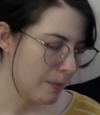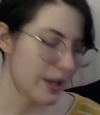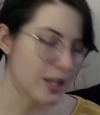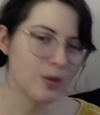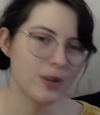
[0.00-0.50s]

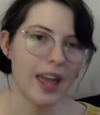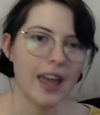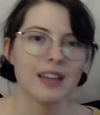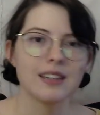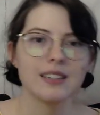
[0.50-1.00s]
but you
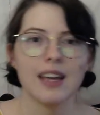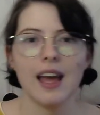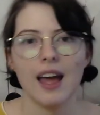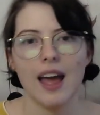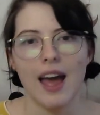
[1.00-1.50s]
can't
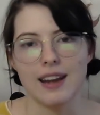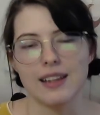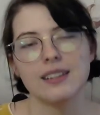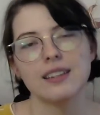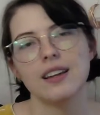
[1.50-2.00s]

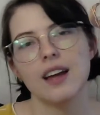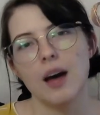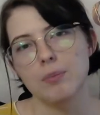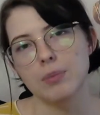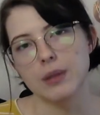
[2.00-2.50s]
edit
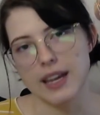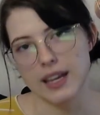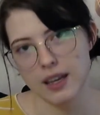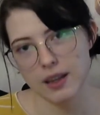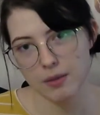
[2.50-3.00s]
a
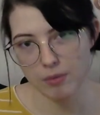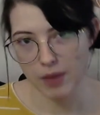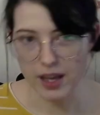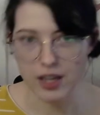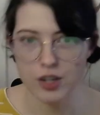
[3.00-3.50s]
blank
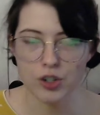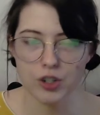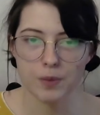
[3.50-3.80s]
page.